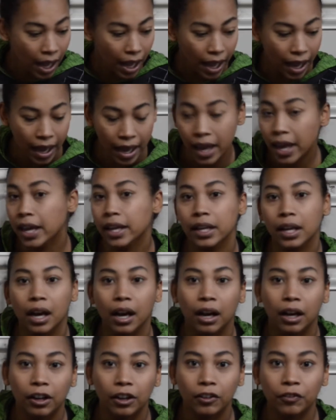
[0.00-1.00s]
and
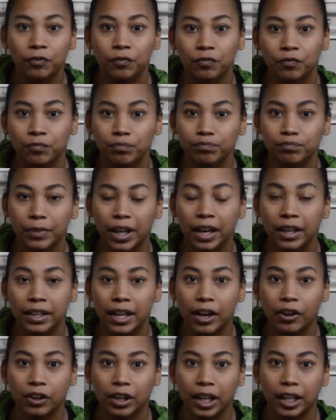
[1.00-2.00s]
a
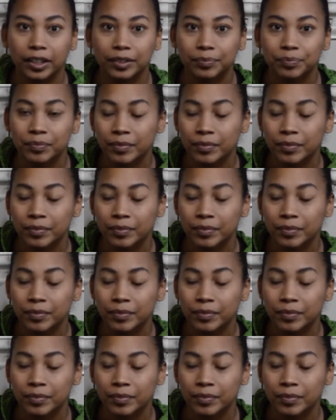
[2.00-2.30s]
nail gun.